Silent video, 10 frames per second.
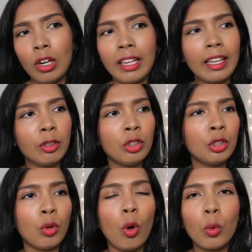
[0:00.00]
Like I used
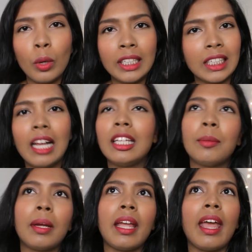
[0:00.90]
to always color
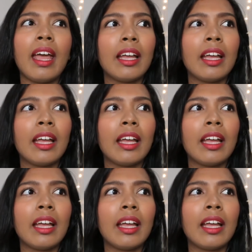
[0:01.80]
my hair.